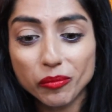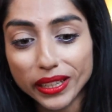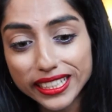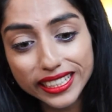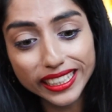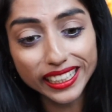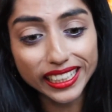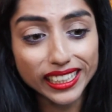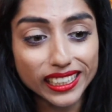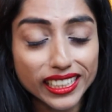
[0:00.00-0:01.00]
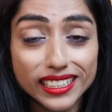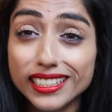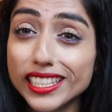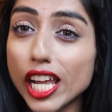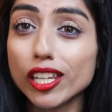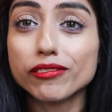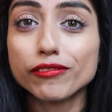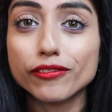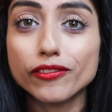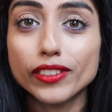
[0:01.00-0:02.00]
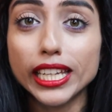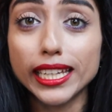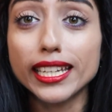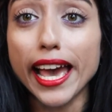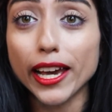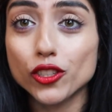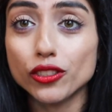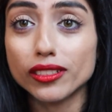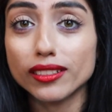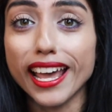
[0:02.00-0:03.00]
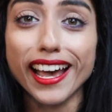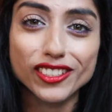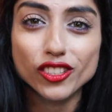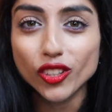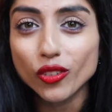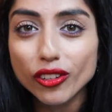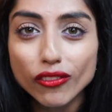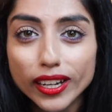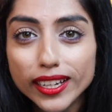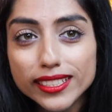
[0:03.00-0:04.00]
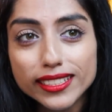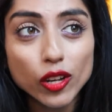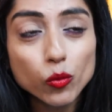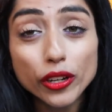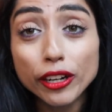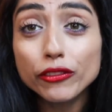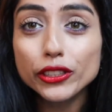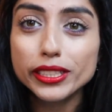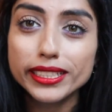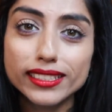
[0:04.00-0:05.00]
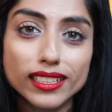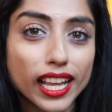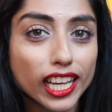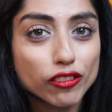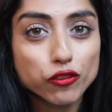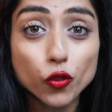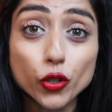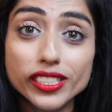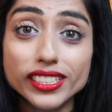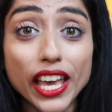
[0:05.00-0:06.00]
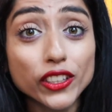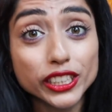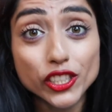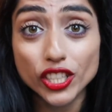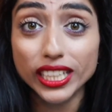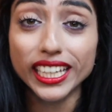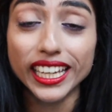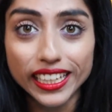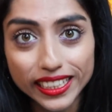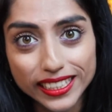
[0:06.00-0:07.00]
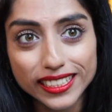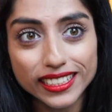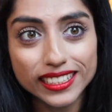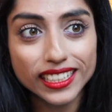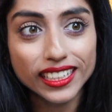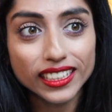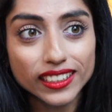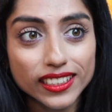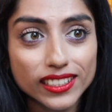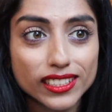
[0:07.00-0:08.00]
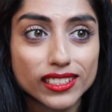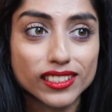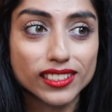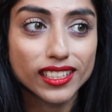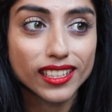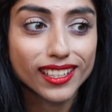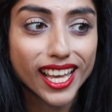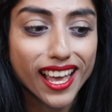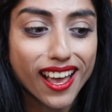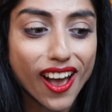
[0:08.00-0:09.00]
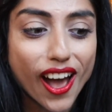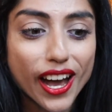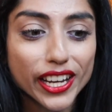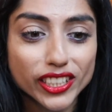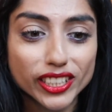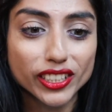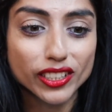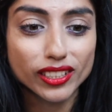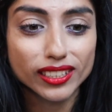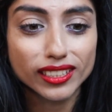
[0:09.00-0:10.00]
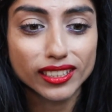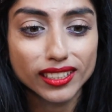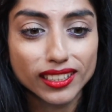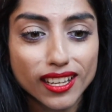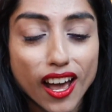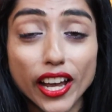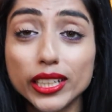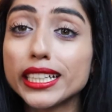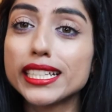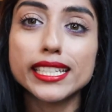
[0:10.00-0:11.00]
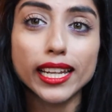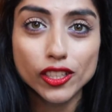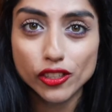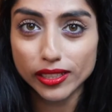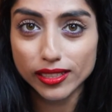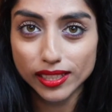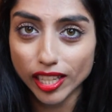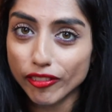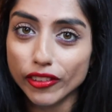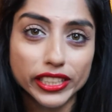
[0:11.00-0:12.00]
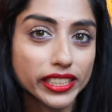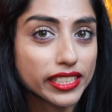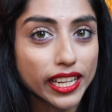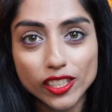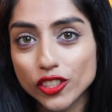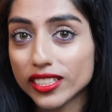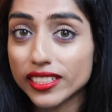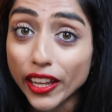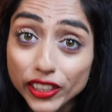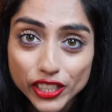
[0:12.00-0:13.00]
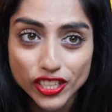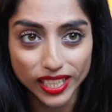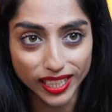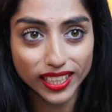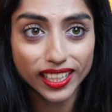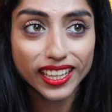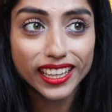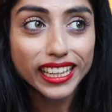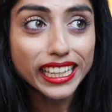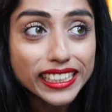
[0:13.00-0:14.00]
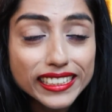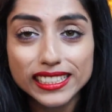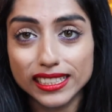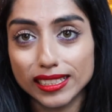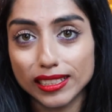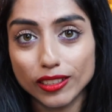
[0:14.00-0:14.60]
basically itself in action as the universe. And whatever this life force energy is, this higher intelligence, infinite intelligence energy is